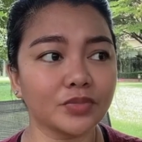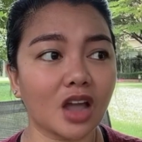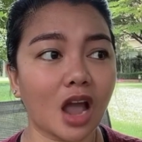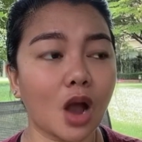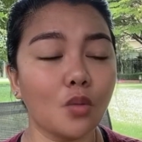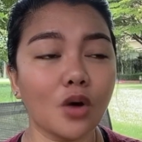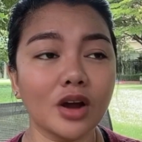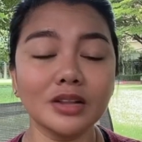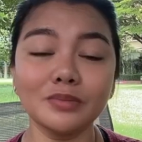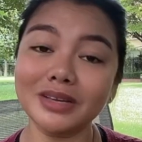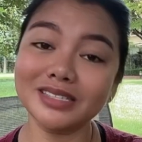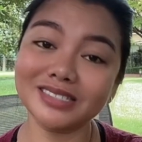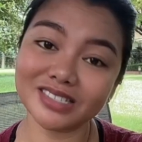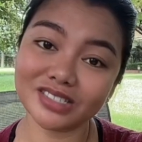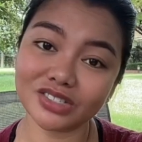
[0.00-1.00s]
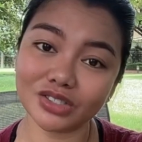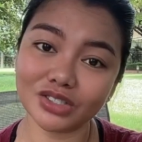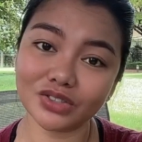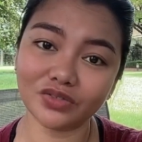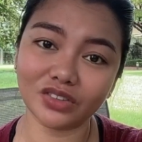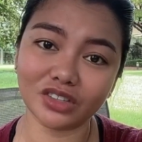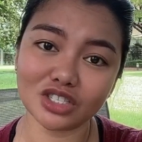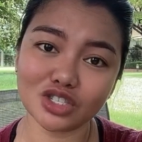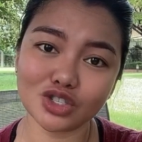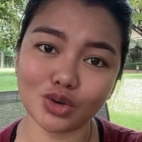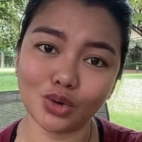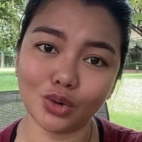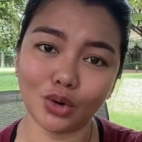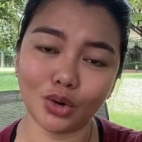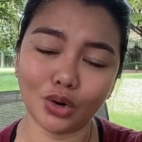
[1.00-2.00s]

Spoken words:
I wanted my sister to finish school.